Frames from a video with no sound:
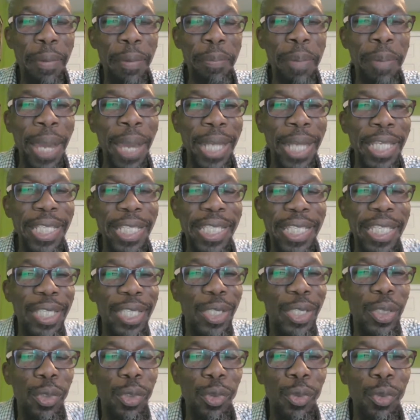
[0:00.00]

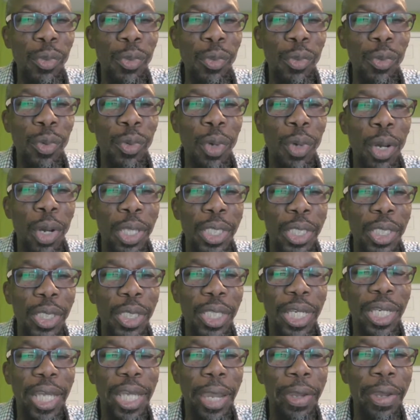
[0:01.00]
policies towards
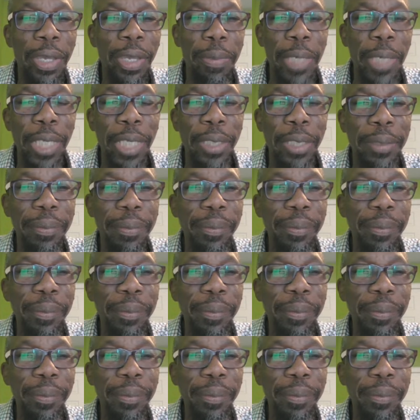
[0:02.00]
the Caribbean.